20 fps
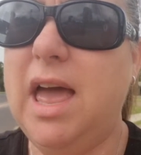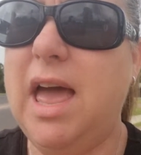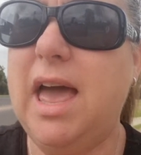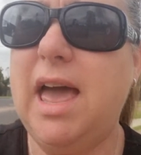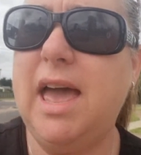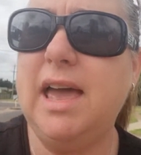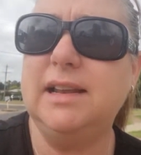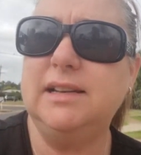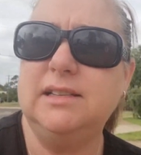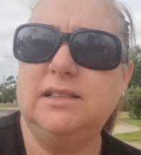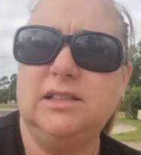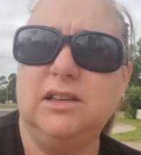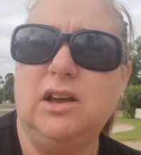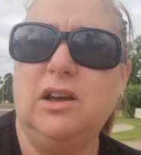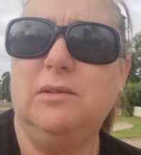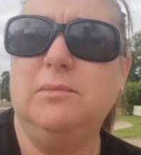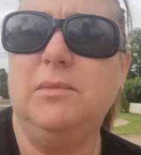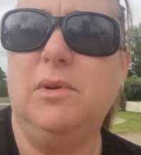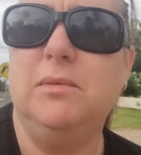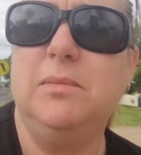And
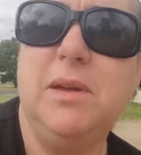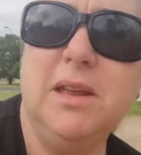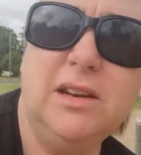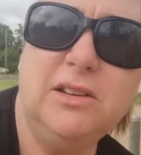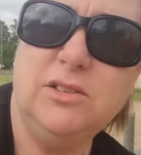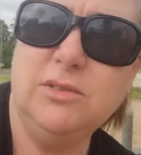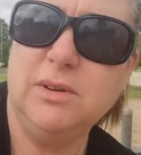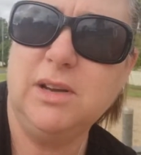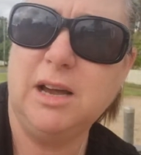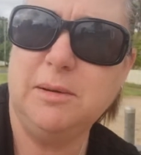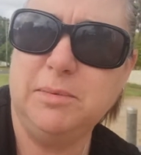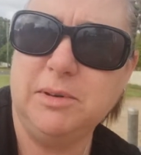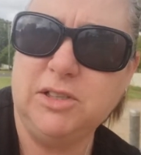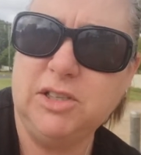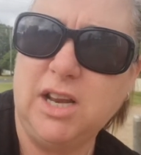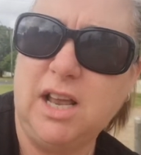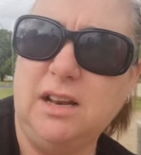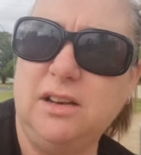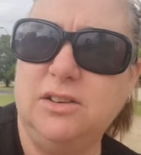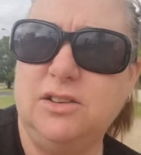I'm going to do a couple of
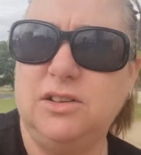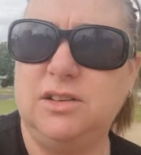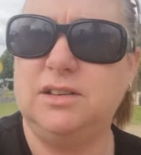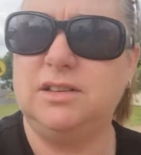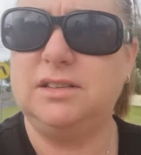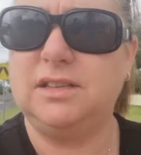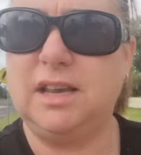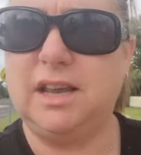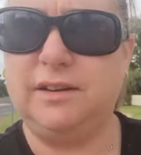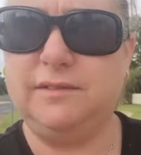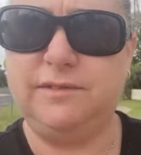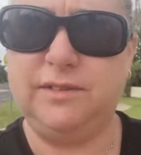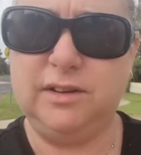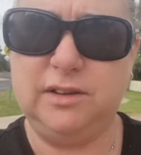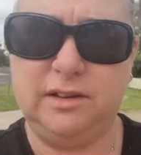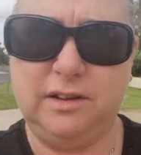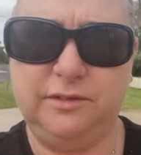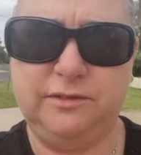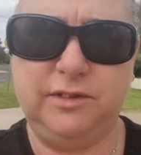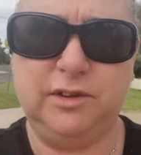challenges and
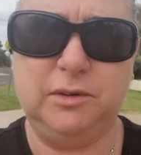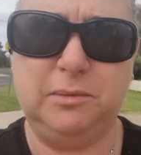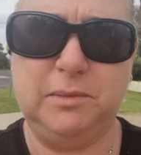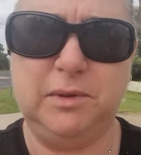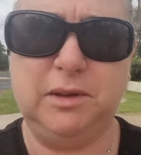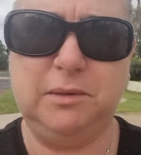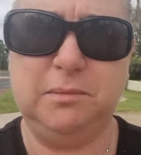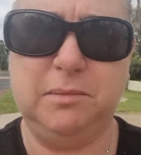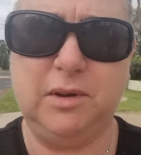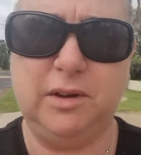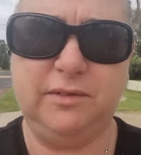film them.